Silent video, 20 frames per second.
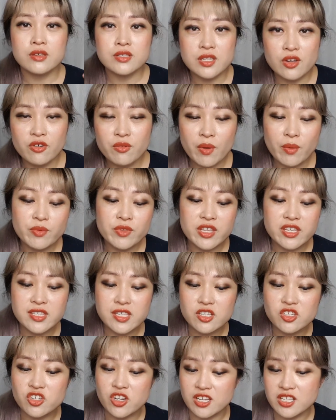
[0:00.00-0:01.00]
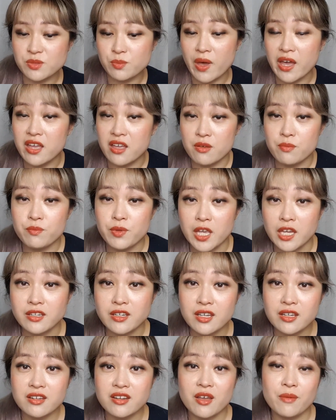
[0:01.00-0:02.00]
So remember, this is just my
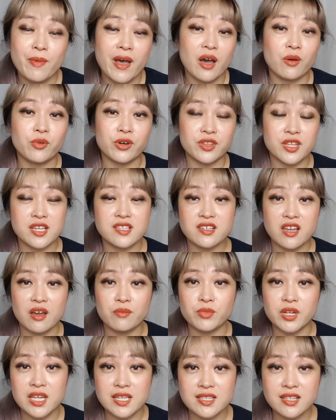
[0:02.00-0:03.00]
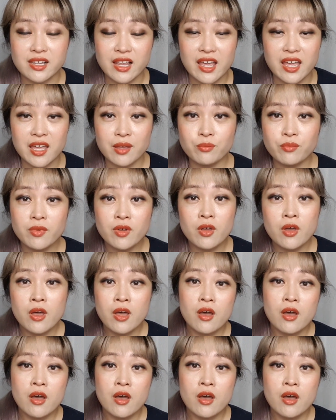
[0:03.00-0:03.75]
opinion about what these companies claim.